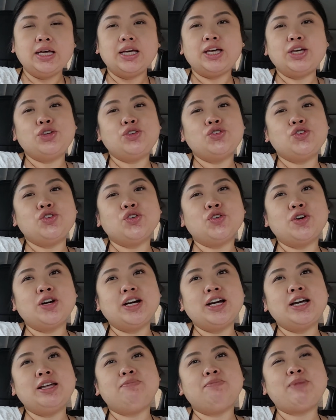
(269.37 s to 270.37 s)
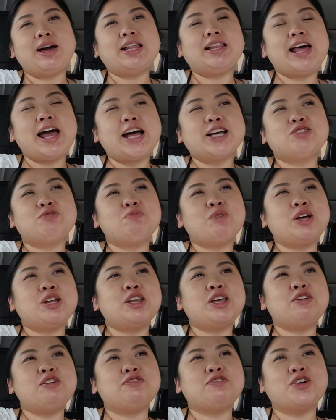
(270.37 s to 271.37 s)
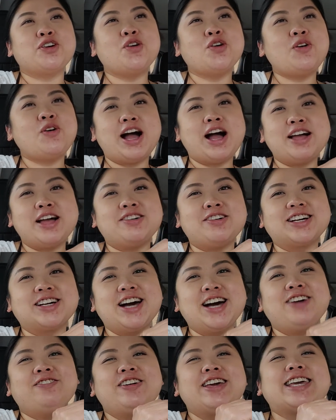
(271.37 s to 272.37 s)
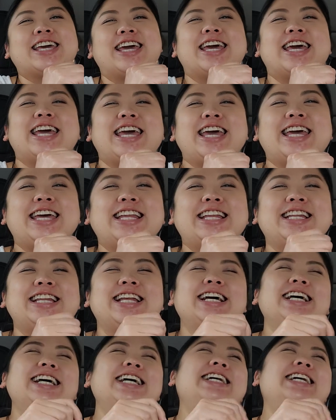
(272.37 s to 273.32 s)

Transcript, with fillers: enjoy my last Monday for a while coming in,